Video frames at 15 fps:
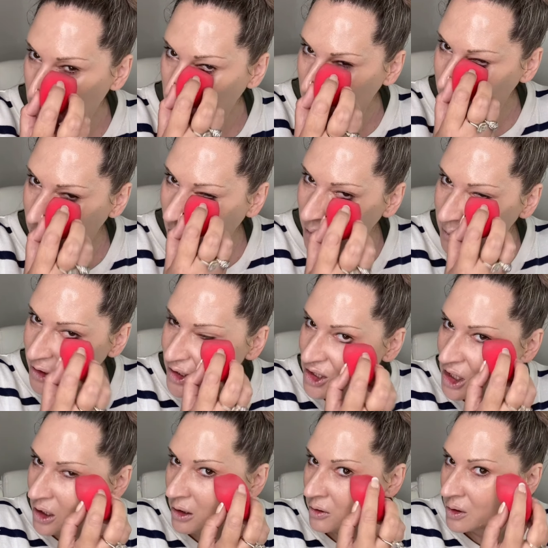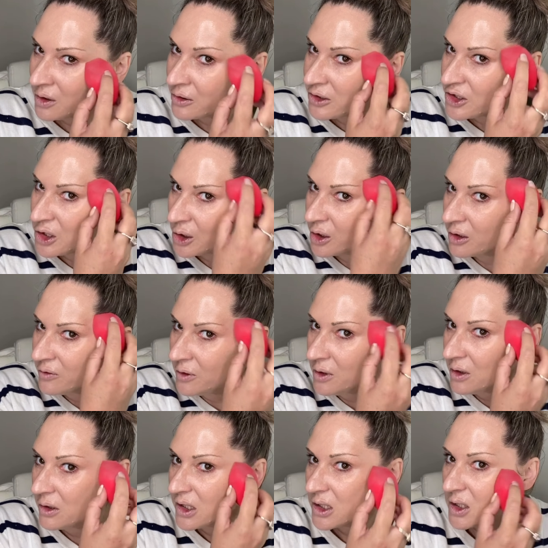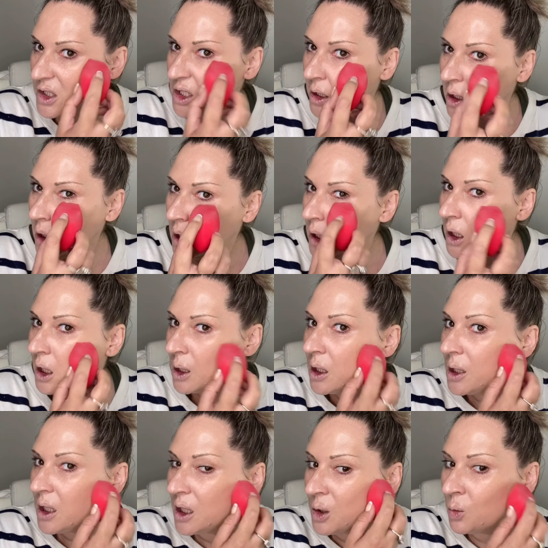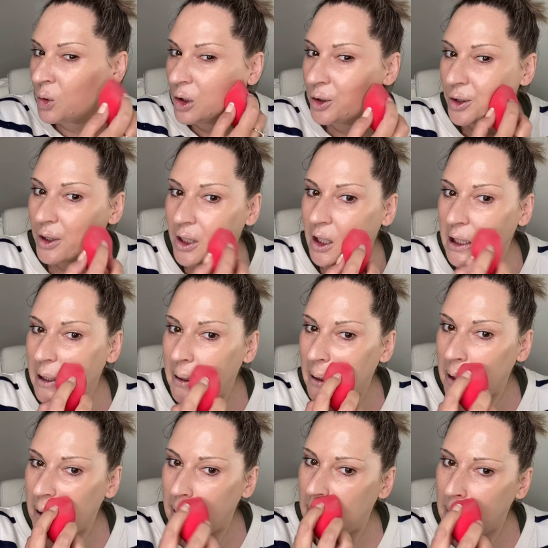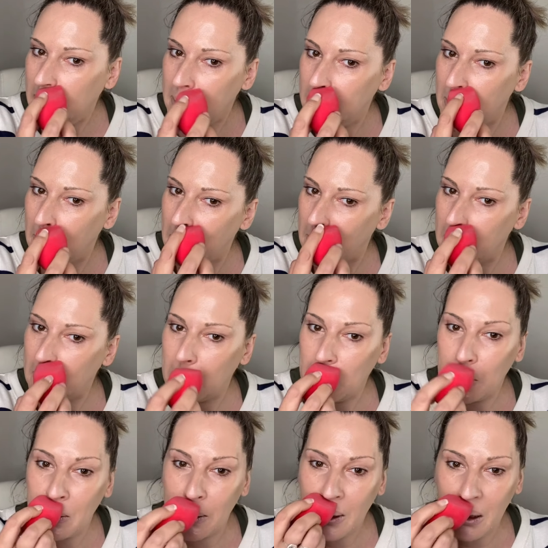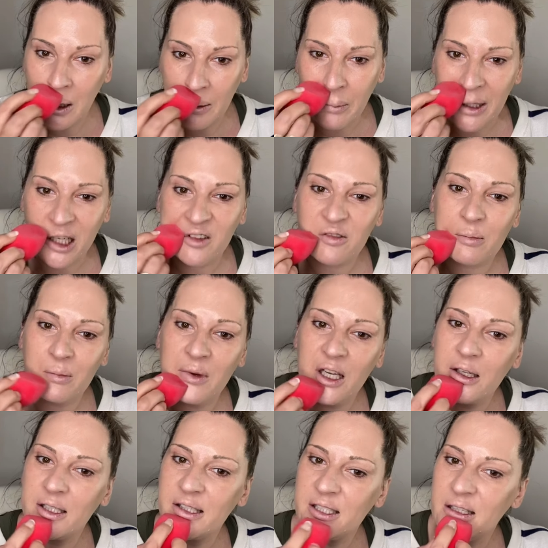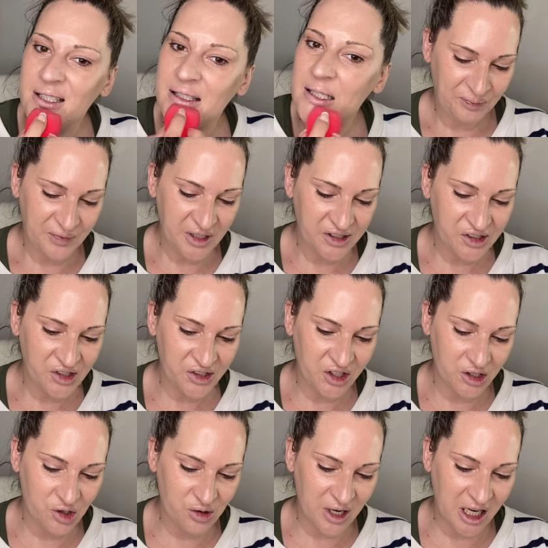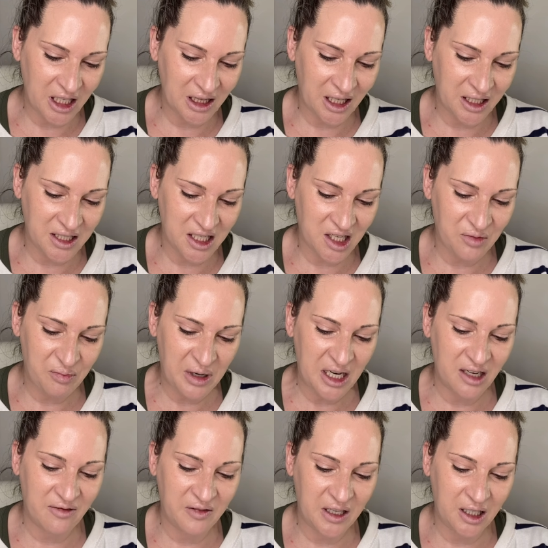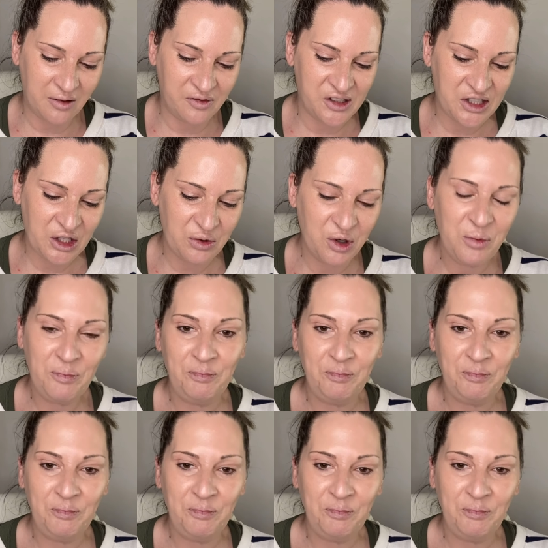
Might be sitting on the surface and work any in that I might have missed. This is the Trinny London BFF Serum.